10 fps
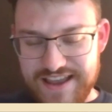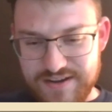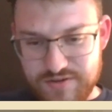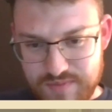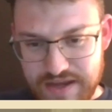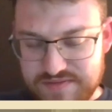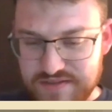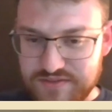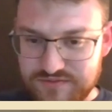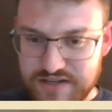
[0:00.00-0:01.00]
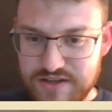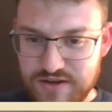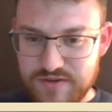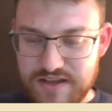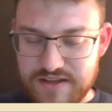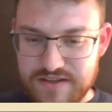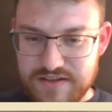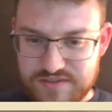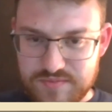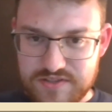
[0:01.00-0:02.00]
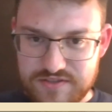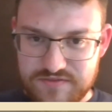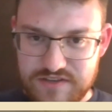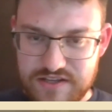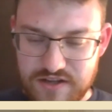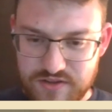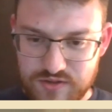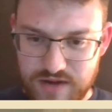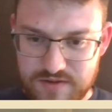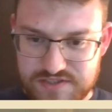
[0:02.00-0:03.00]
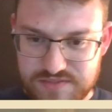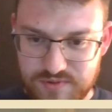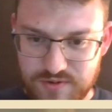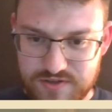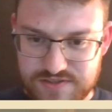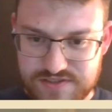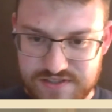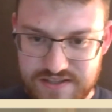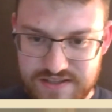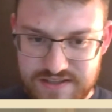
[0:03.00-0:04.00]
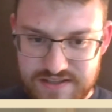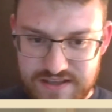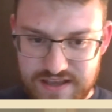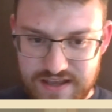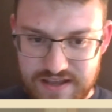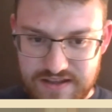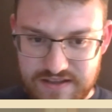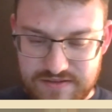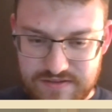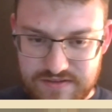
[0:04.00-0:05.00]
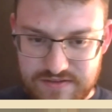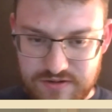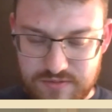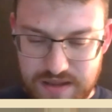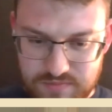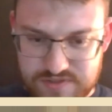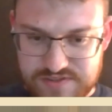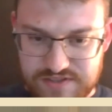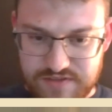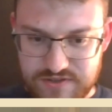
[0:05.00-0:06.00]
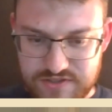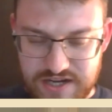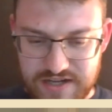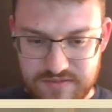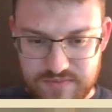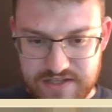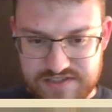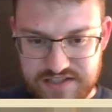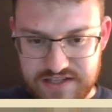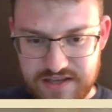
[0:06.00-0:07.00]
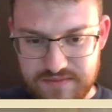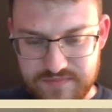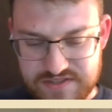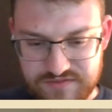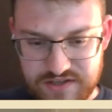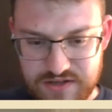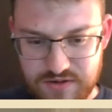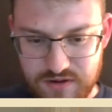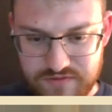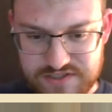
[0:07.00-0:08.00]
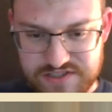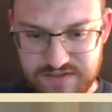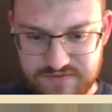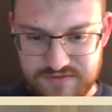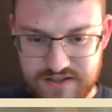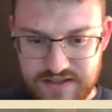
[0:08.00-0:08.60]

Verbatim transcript: And it reminds me of the video, some of the feet on the ground supporters or members of your channel might see, there's a video of yourself